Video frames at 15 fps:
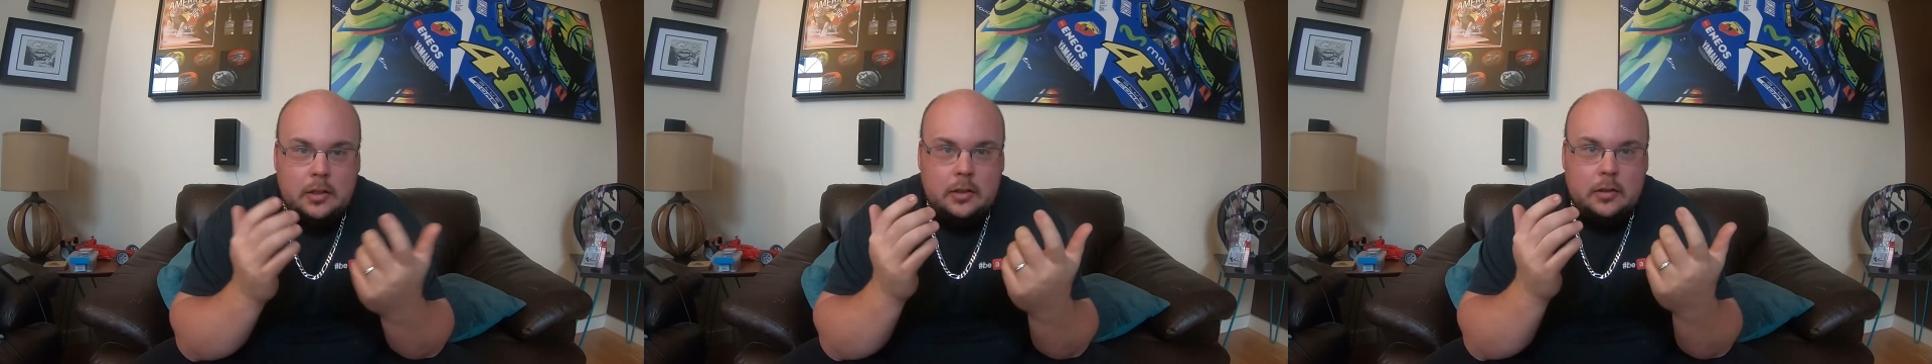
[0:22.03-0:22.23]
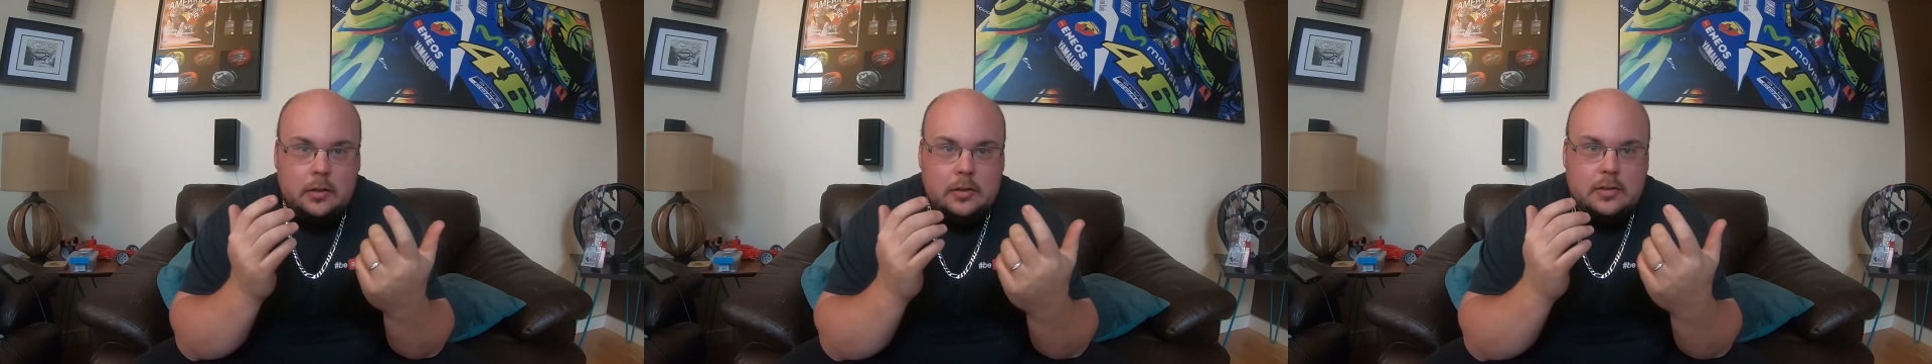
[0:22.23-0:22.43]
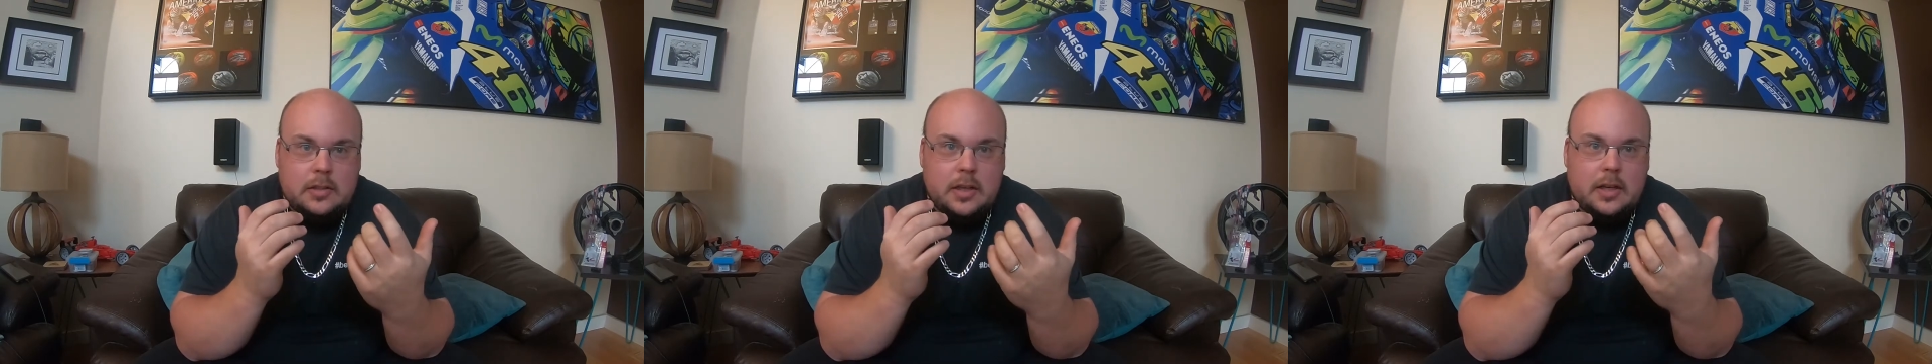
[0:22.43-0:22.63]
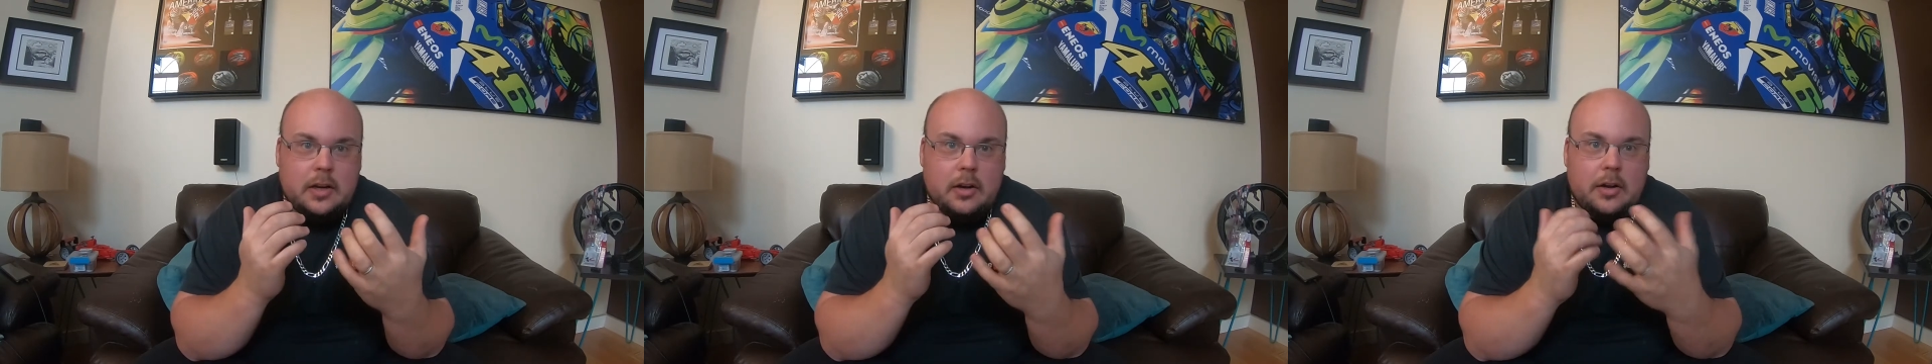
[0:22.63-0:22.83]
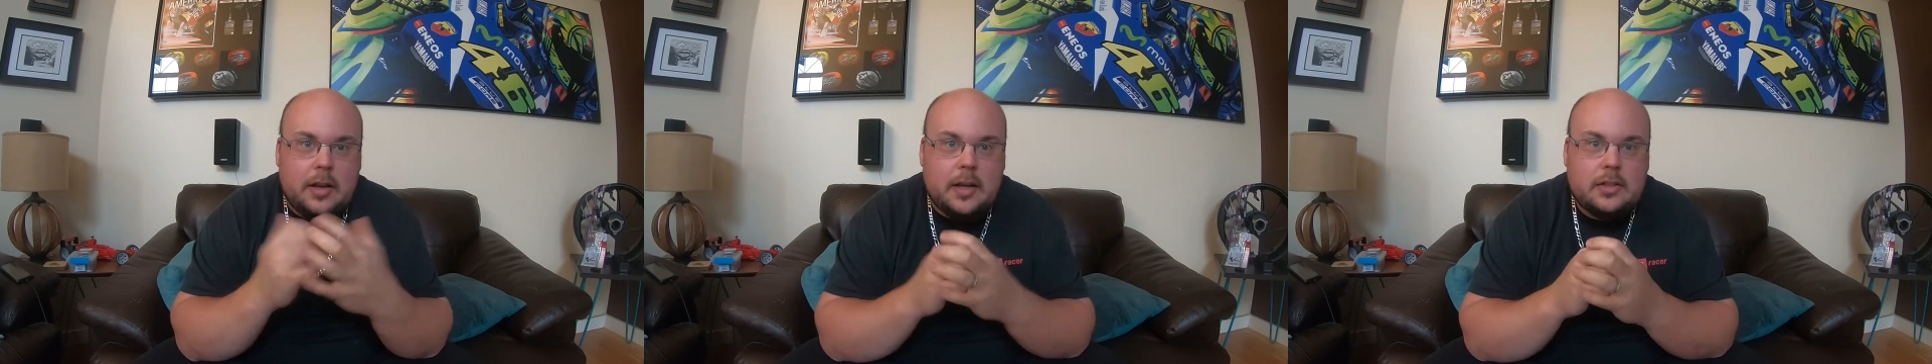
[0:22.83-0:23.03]
Looks like our
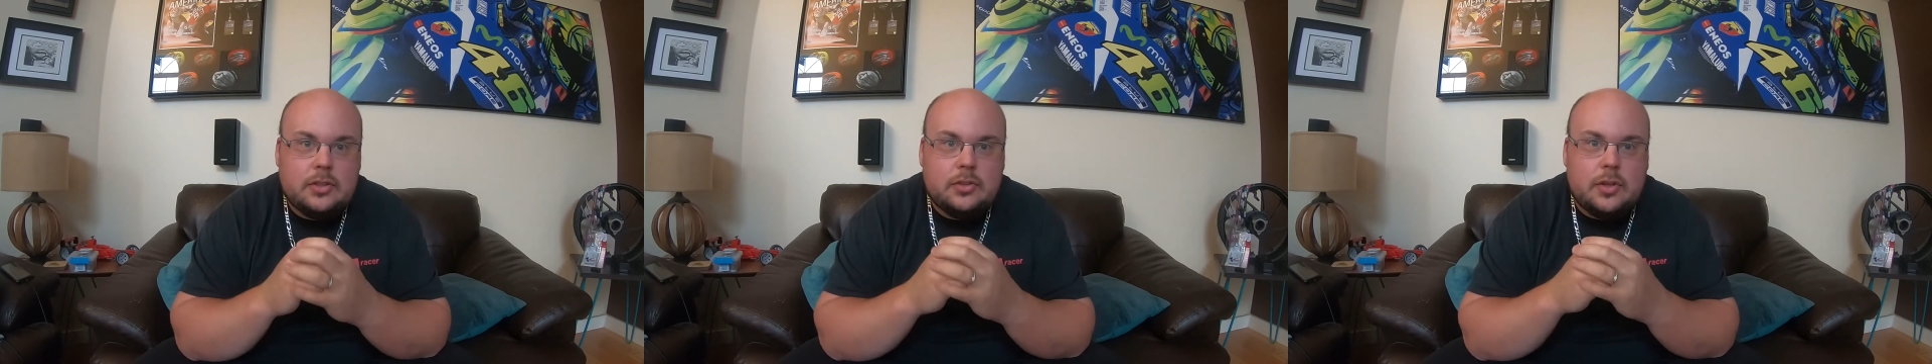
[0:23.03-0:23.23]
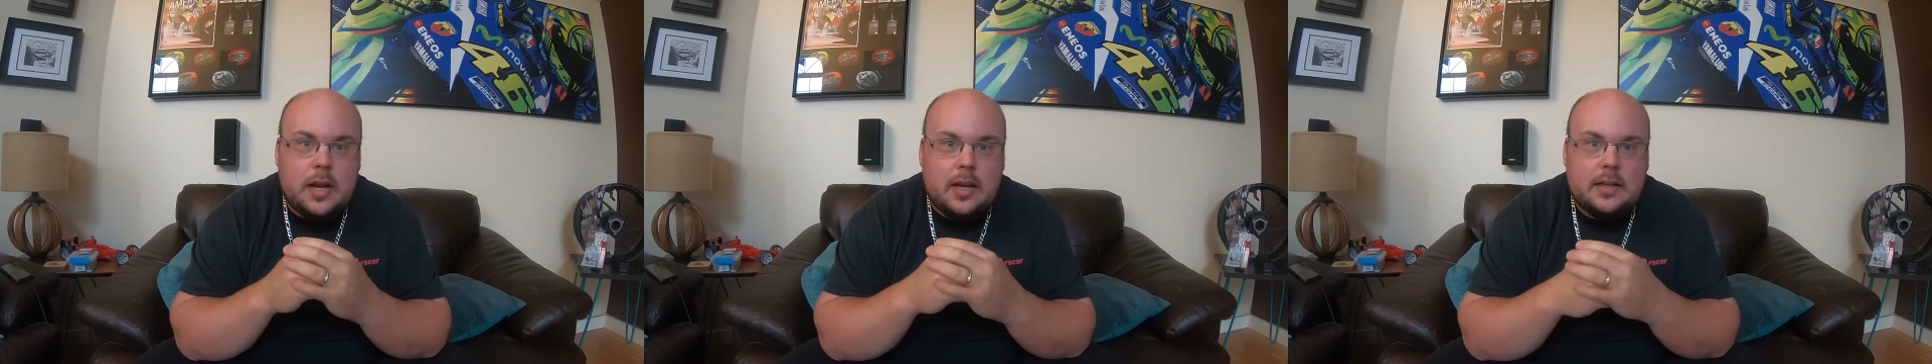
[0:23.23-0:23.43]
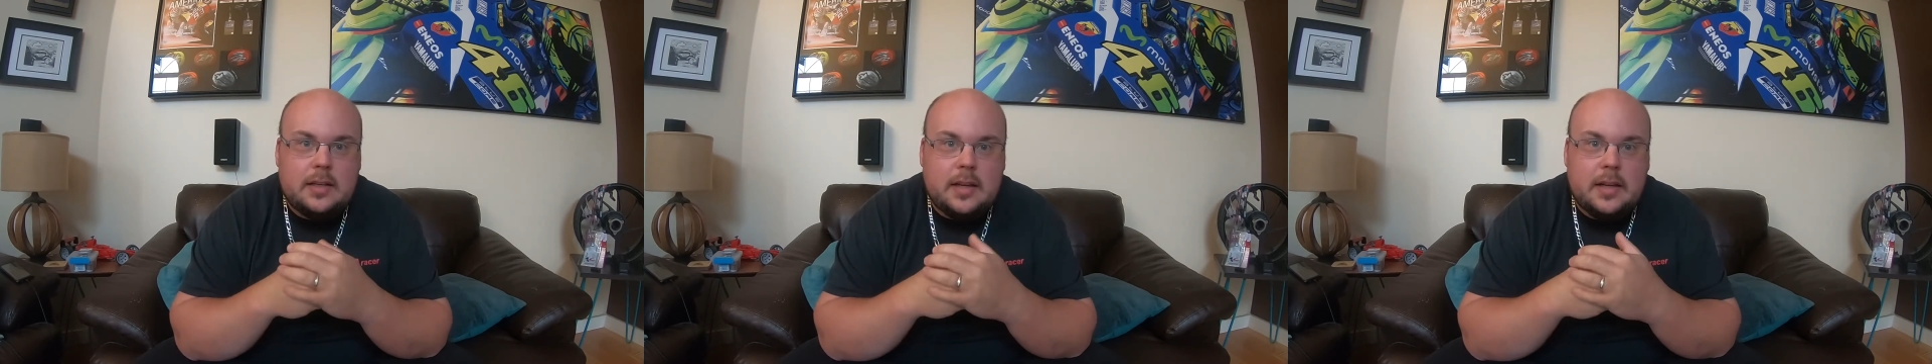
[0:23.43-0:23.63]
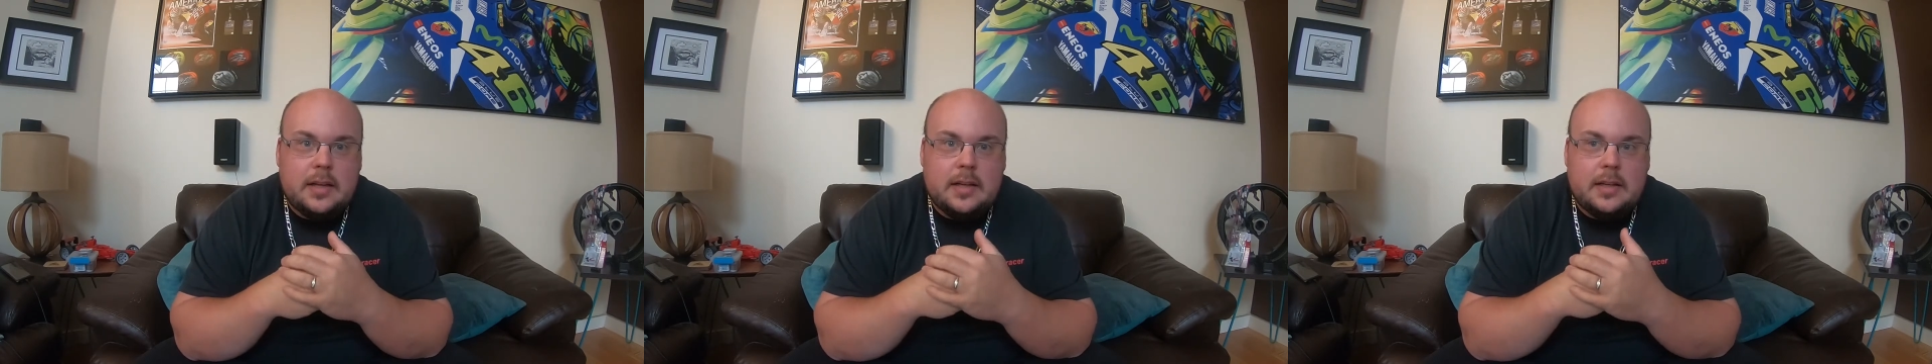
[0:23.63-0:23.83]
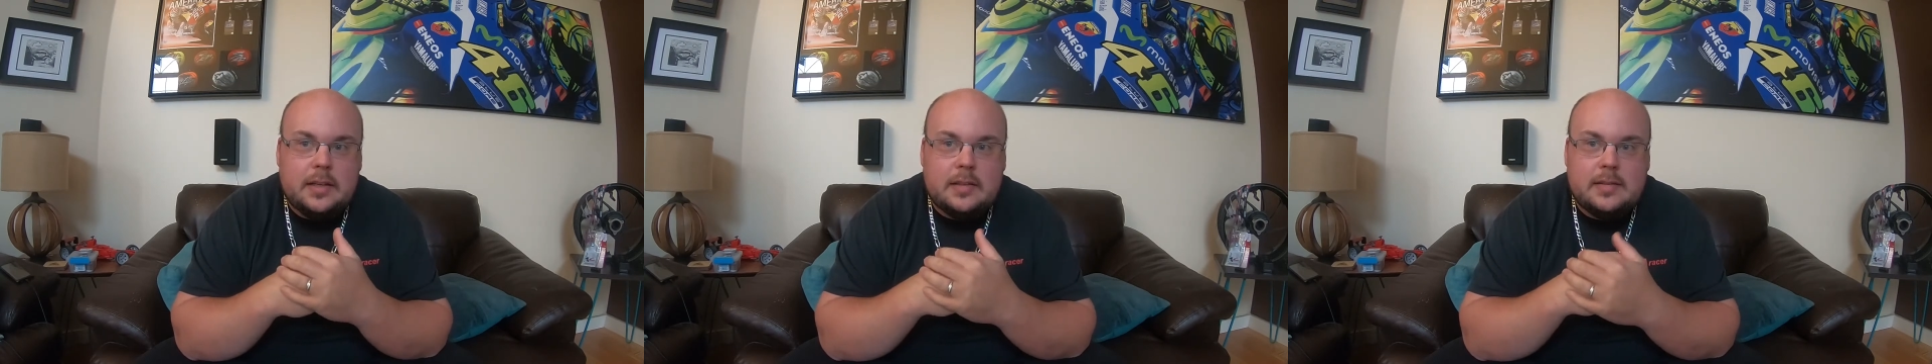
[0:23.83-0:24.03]
next track day
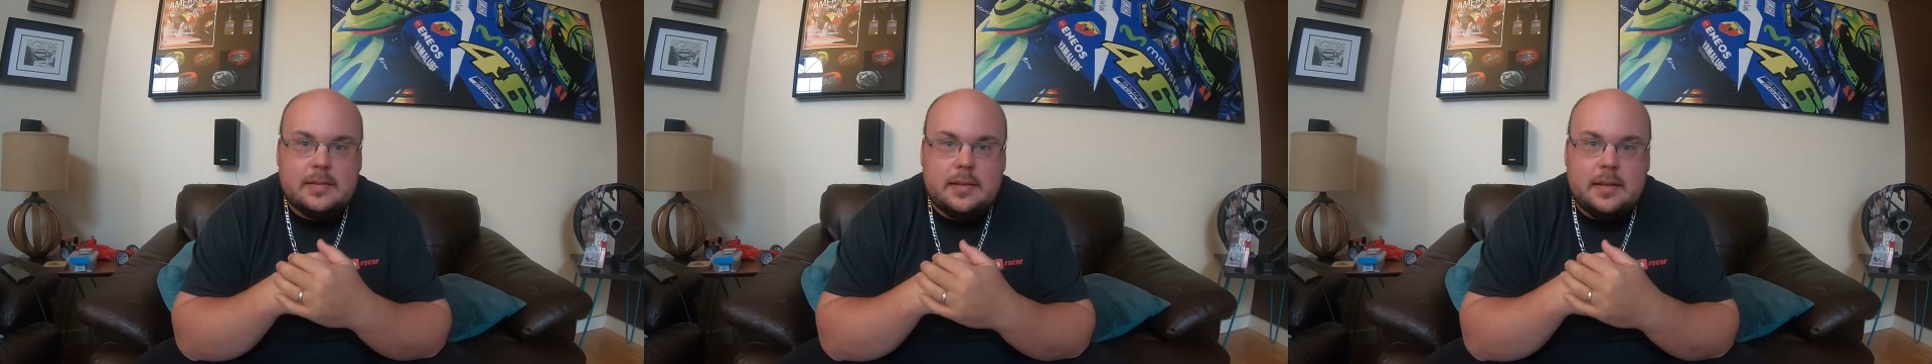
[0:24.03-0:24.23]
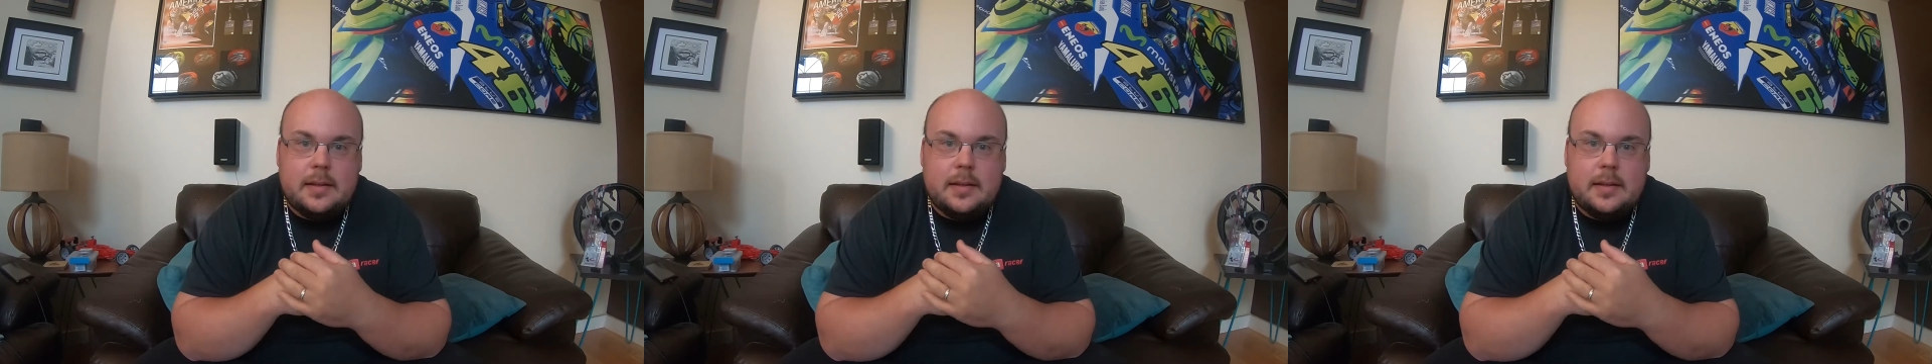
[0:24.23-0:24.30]
is